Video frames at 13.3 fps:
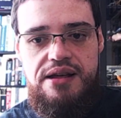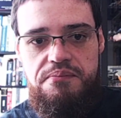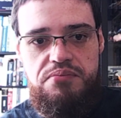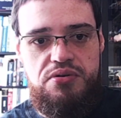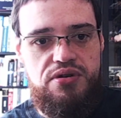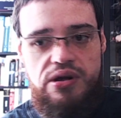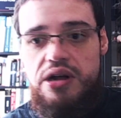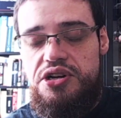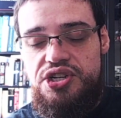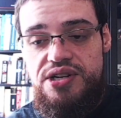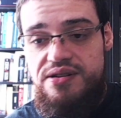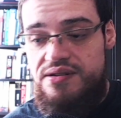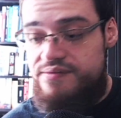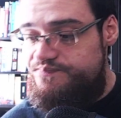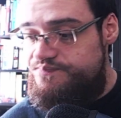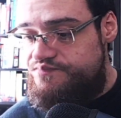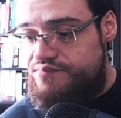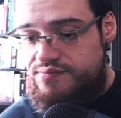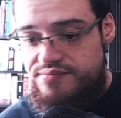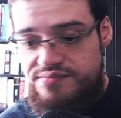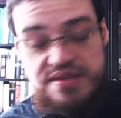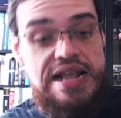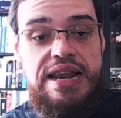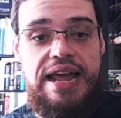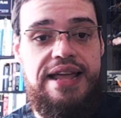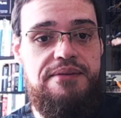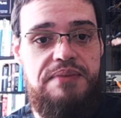and production
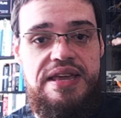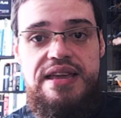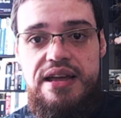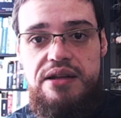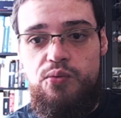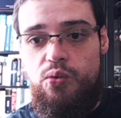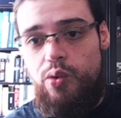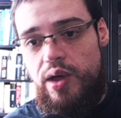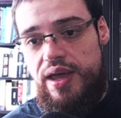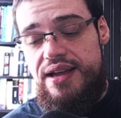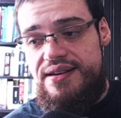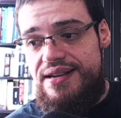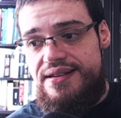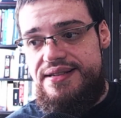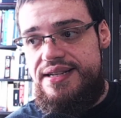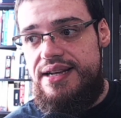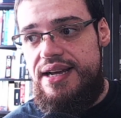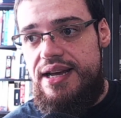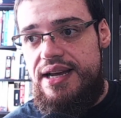like me and winged it?